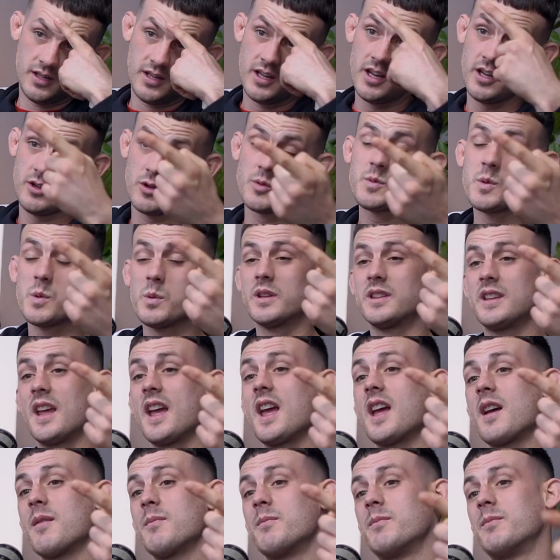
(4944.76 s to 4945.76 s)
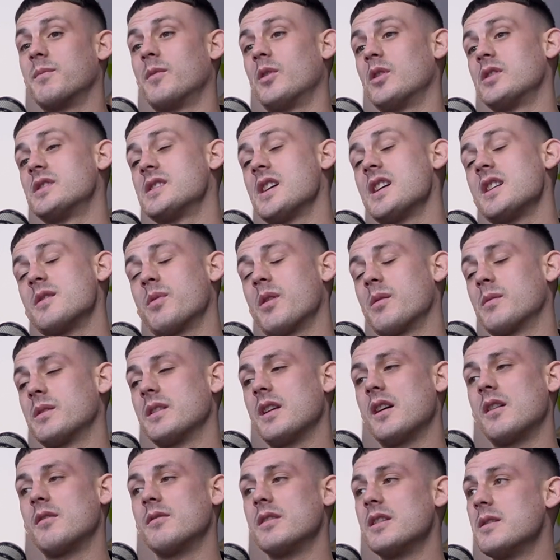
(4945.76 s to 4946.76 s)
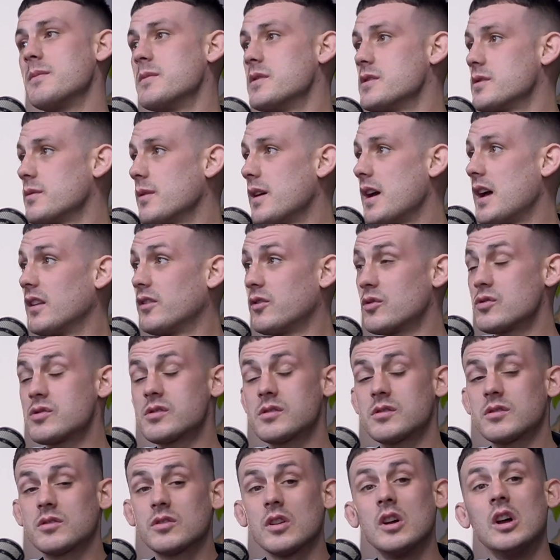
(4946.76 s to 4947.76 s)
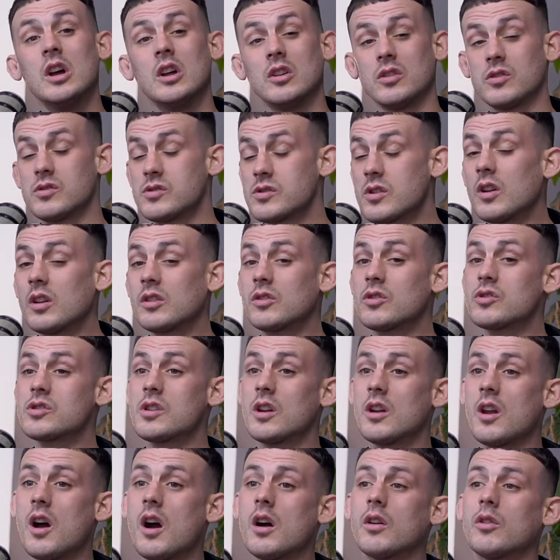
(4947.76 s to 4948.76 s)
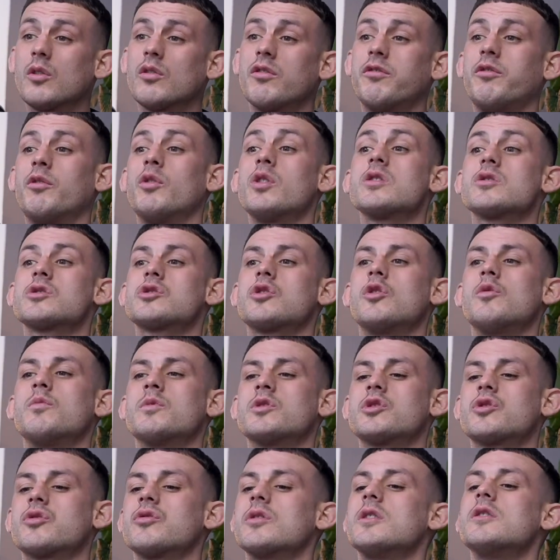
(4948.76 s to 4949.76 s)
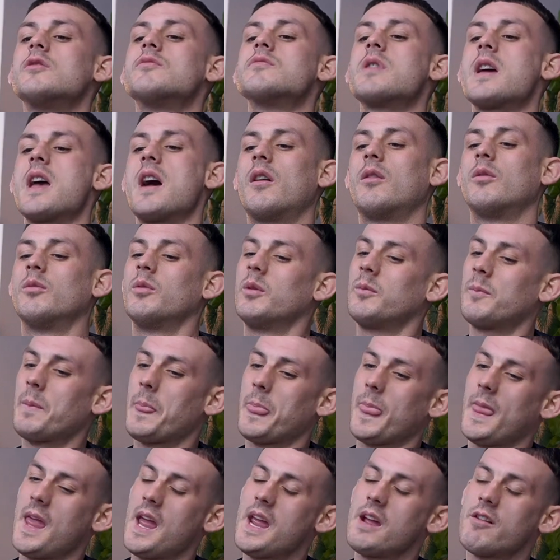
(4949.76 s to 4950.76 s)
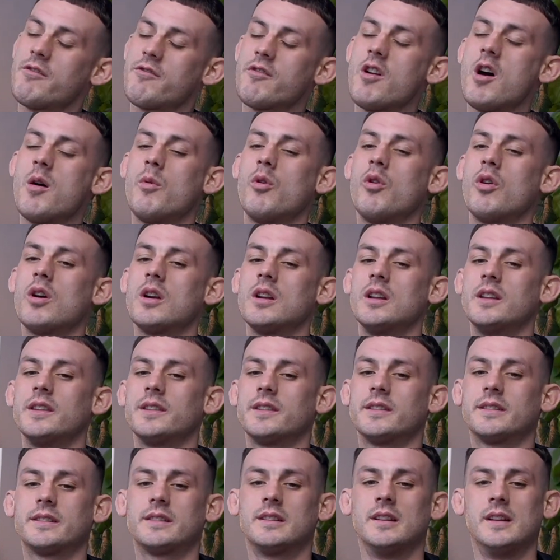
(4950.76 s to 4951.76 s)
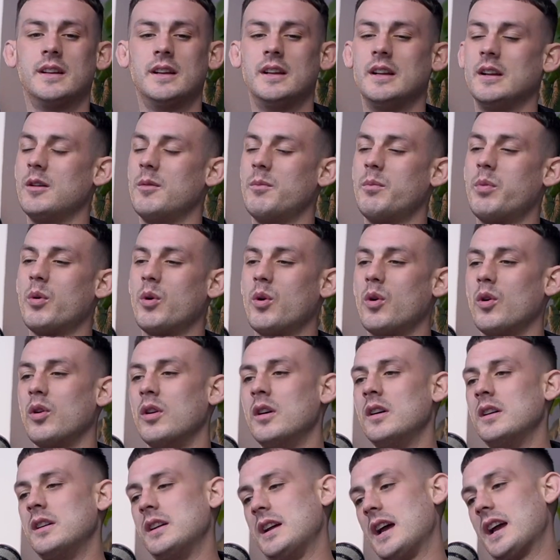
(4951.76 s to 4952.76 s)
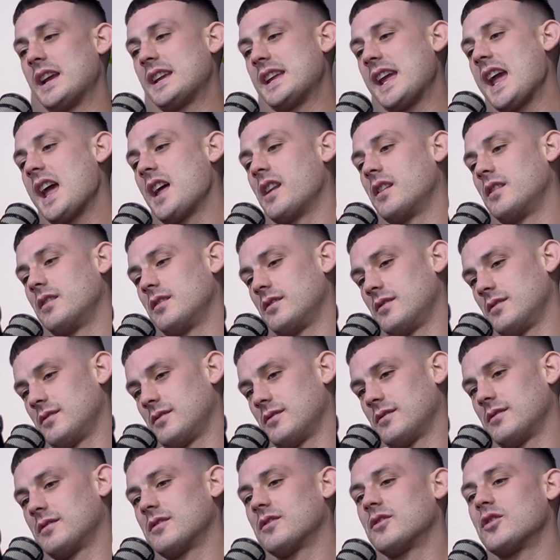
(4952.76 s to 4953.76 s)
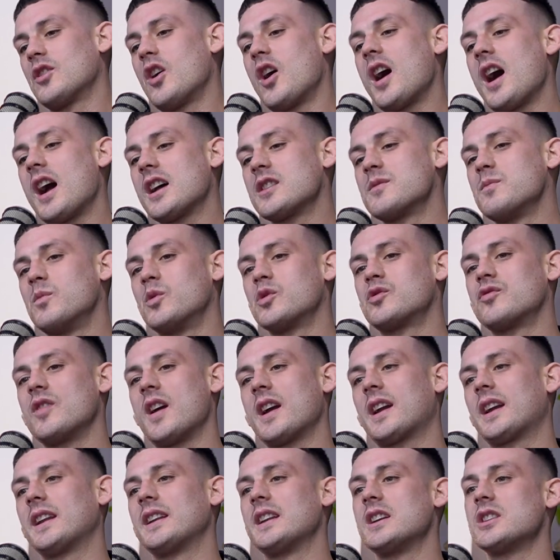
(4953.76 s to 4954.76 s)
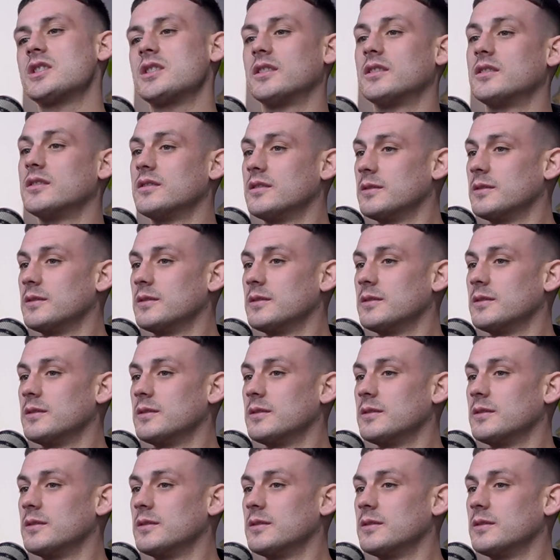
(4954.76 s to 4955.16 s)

He just be with them. I'd say you probably know him as well. There's a lot of good fighters coming through now from Ireland, but again, not as much recognition.